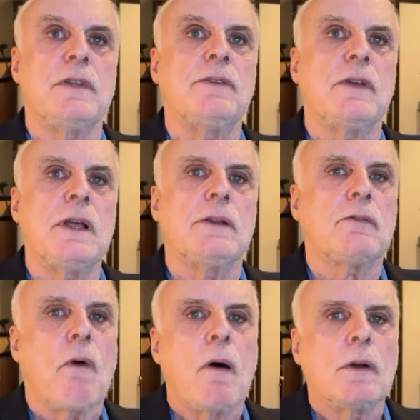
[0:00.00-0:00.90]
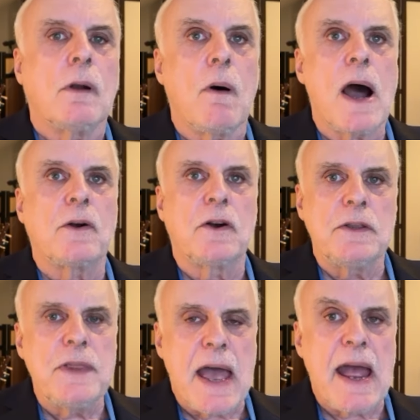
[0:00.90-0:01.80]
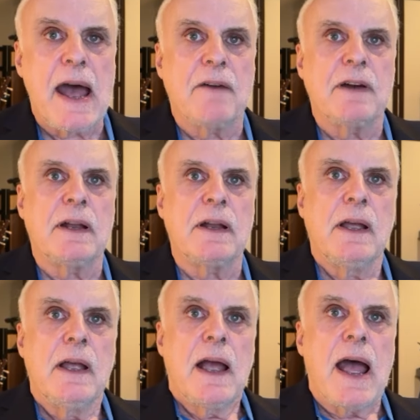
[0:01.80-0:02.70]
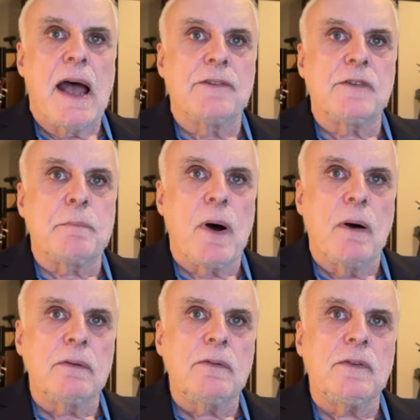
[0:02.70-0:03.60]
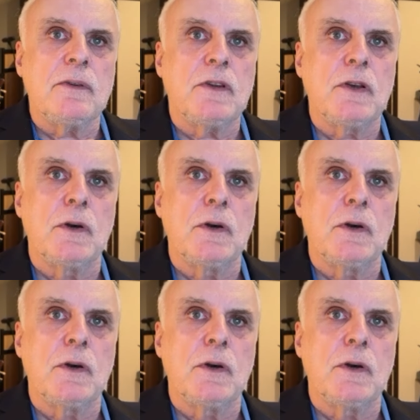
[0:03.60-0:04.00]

these idiots don't know how good they have it, as opposed yeah.